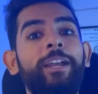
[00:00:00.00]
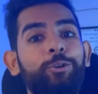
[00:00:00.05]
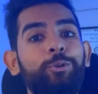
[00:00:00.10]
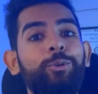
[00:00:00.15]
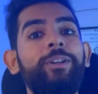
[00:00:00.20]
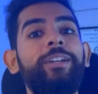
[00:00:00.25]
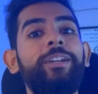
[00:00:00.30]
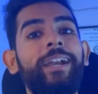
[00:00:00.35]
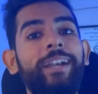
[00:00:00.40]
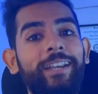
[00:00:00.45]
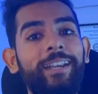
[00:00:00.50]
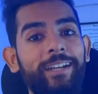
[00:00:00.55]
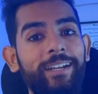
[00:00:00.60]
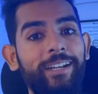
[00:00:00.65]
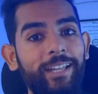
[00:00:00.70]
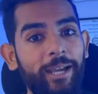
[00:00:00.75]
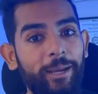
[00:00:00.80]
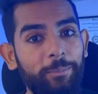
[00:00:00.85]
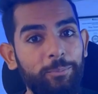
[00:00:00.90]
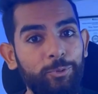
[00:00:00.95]
To get
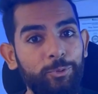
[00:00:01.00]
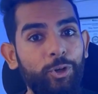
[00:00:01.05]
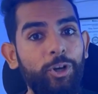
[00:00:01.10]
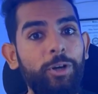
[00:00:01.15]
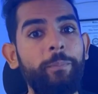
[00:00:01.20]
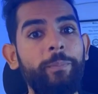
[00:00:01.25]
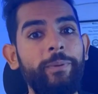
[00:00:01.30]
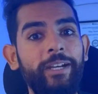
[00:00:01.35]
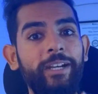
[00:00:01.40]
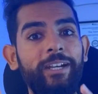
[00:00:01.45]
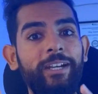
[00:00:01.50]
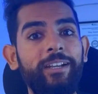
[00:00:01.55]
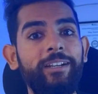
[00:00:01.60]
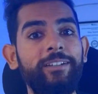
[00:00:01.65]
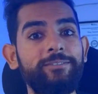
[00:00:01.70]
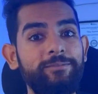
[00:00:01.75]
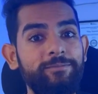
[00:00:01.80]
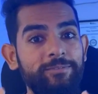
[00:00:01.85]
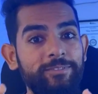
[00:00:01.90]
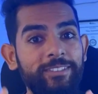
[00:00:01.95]
it absorbed, it
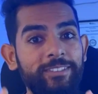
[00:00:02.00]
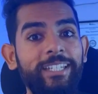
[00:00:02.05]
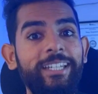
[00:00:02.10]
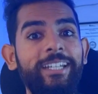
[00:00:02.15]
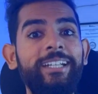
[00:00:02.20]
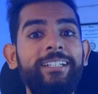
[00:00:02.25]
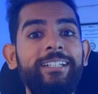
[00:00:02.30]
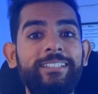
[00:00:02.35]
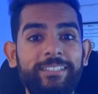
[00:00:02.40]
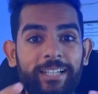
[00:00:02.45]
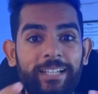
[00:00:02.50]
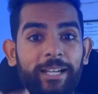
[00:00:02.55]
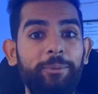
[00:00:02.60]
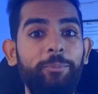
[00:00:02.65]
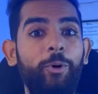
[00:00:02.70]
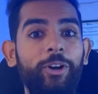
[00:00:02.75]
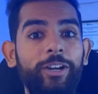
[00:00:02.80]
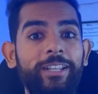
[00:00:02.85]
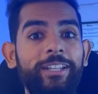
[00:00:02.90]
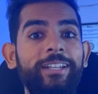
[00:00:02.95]
needs, our
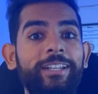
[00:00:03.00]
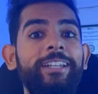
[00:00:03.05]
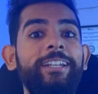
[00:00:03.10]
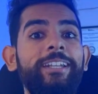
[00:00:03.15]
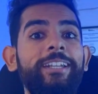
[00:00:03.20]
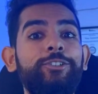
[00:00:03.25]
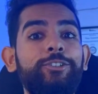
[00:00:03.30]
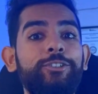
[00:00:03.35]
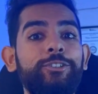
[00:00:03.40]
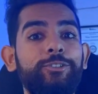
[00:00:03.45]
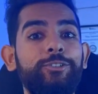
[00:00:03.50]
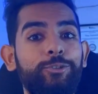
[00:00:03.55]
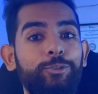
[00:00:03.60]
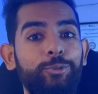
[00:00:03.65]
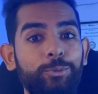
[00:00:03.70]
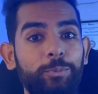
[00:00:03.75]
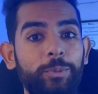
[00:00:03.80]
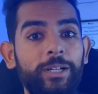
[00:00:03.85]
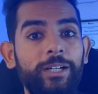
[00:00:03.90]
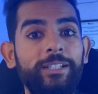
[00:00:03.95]
body needs
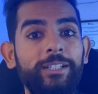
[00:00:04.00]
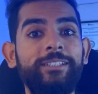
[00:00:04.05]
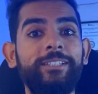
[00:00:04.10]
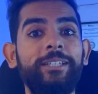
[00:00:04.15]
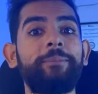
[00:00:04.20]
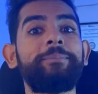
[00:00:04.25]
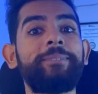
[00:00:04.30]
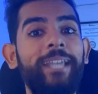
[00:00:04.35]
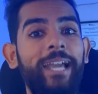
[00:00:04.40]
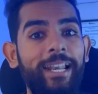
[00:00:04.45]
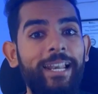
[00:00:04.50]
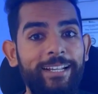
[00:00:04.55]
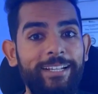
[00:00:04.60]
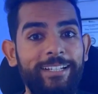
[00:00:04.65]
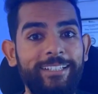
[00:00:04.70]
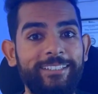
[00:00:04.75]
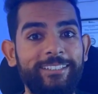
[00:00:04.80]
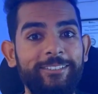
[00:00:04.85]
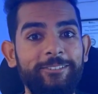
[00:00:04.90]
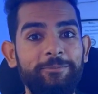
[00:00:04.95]
to burn some
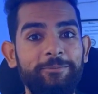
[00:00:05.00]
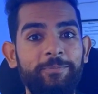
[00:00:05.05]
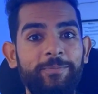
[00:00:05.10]
calories.